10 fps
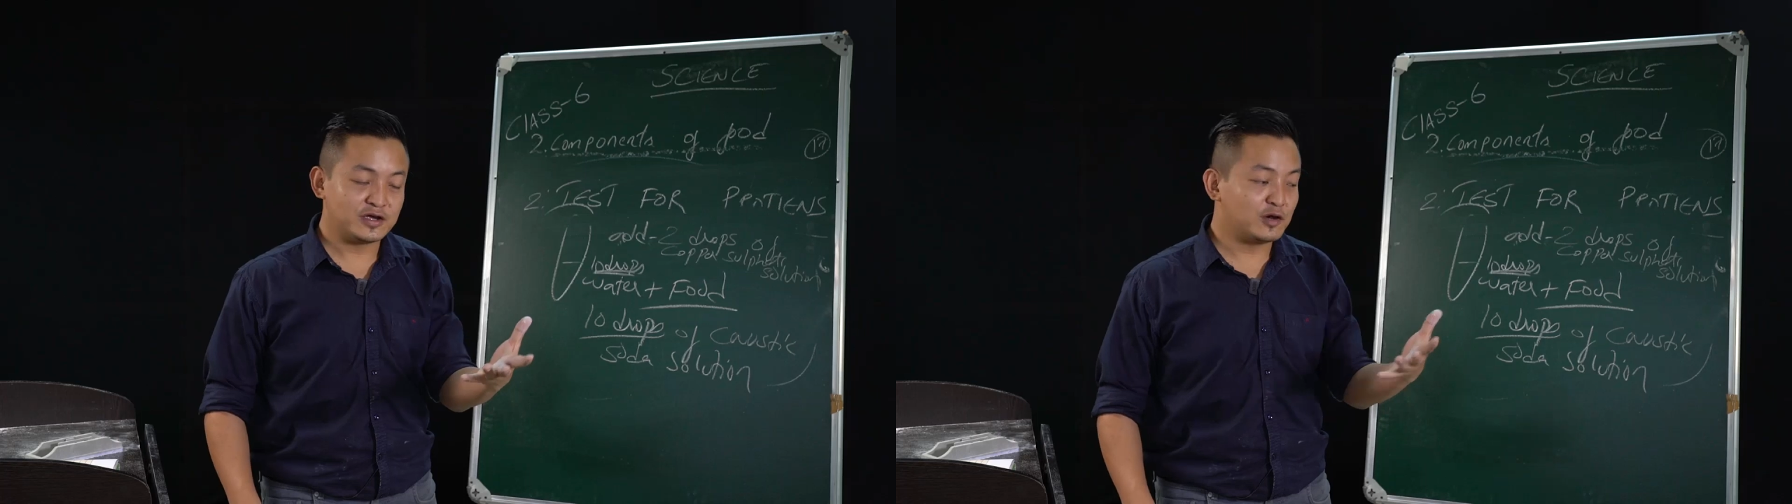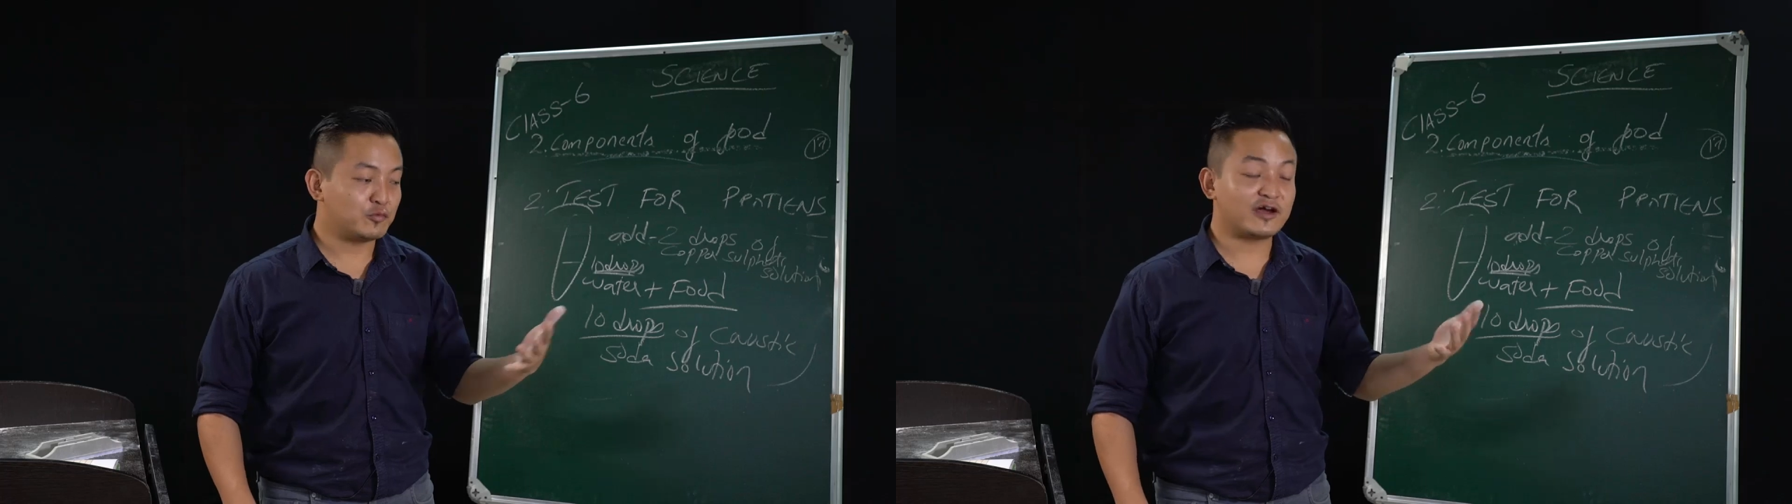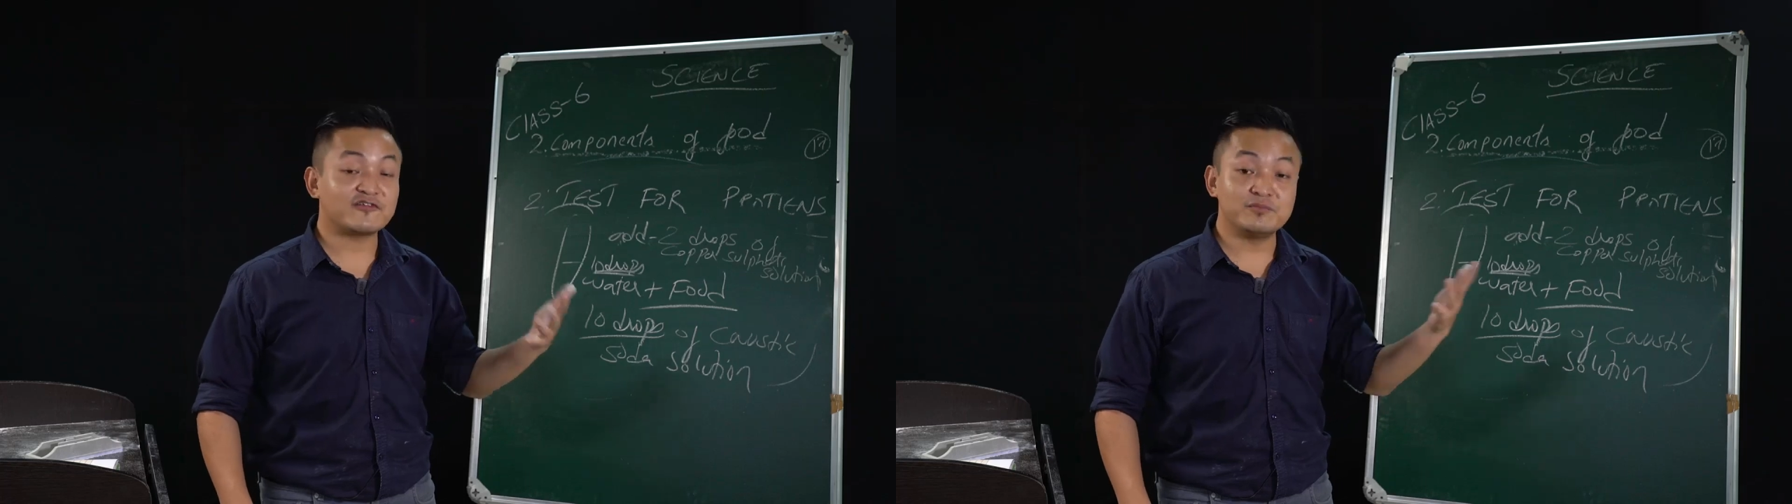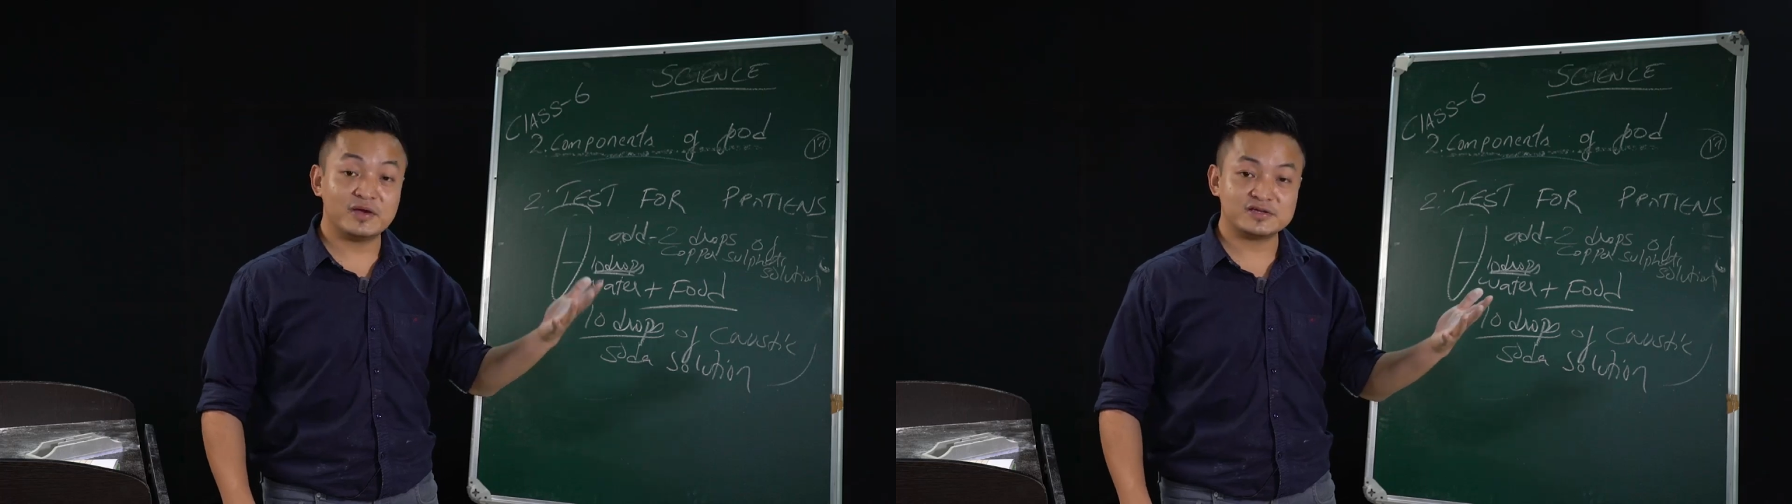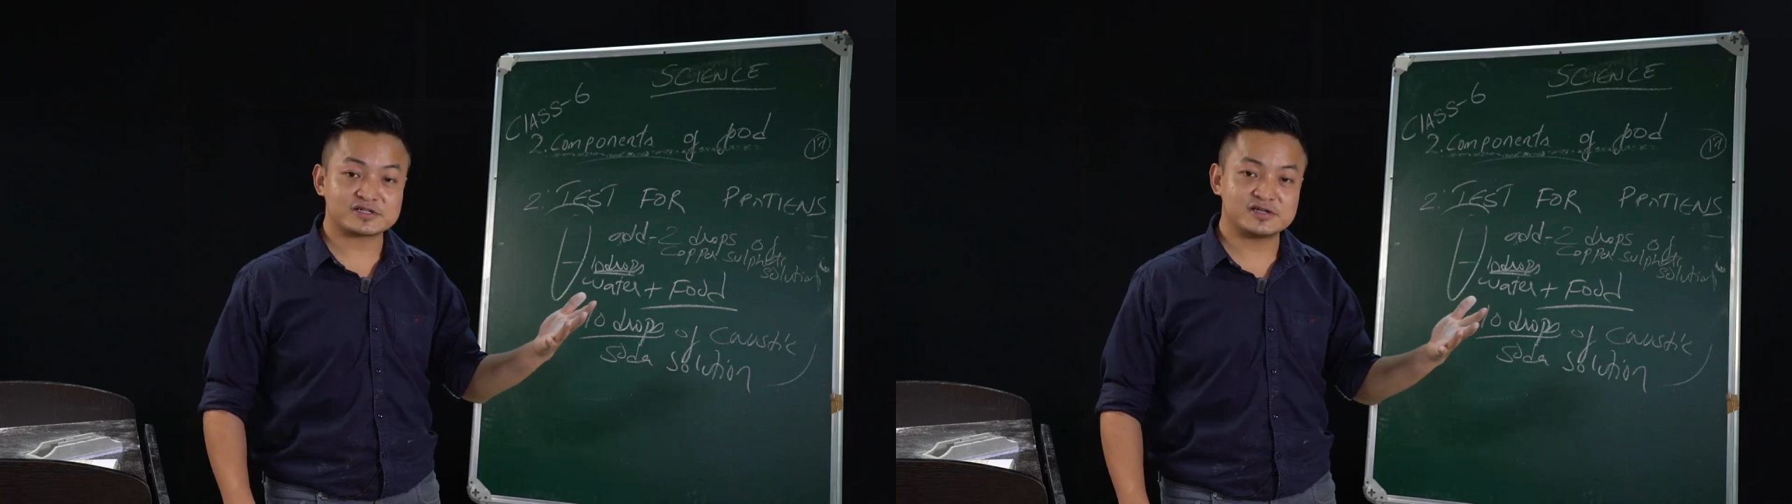we have
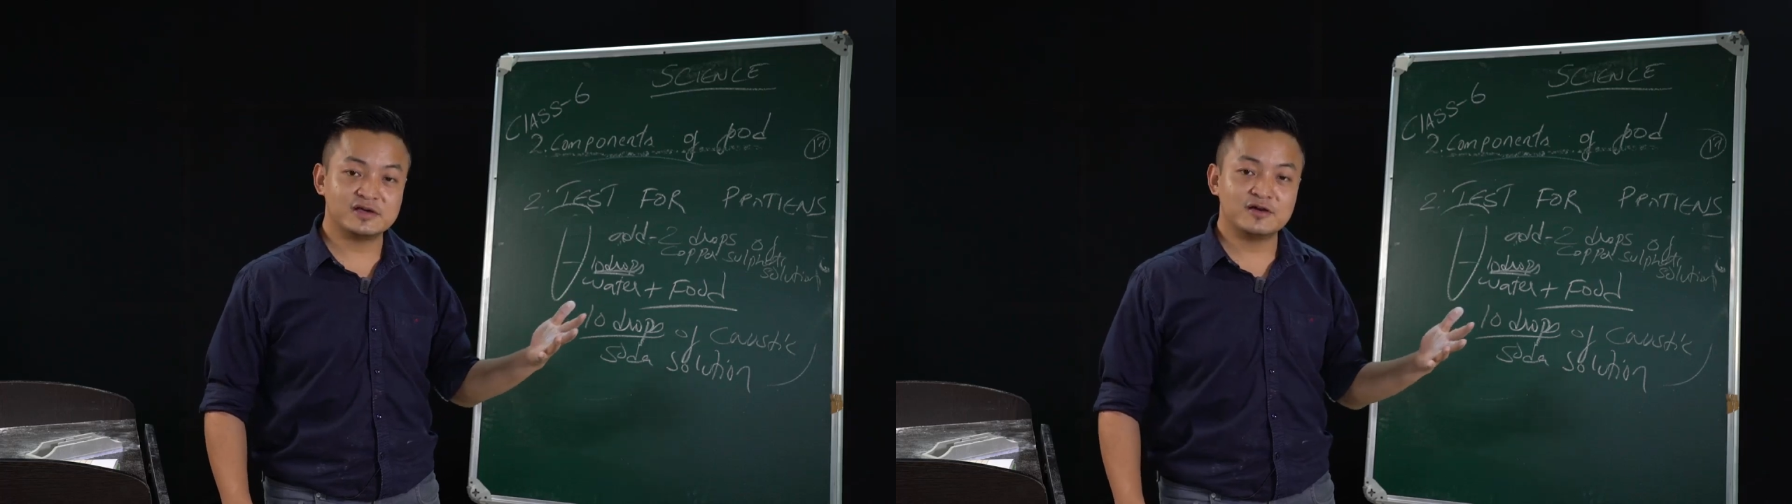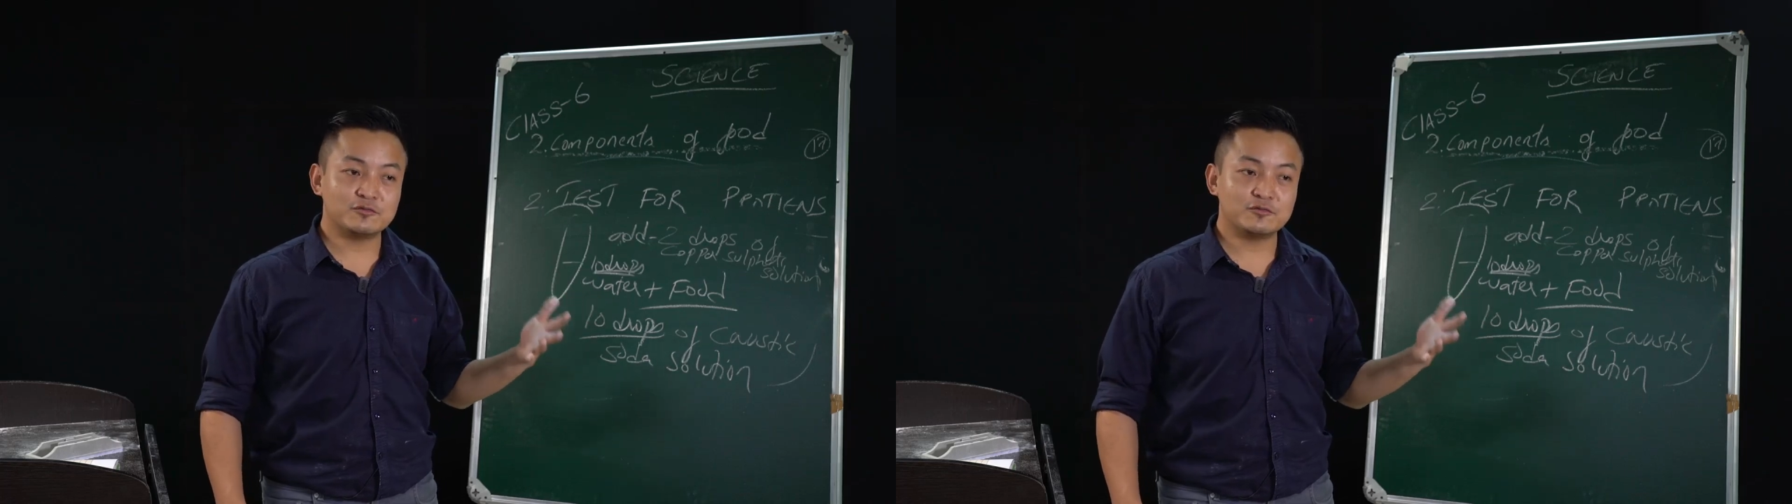mashed,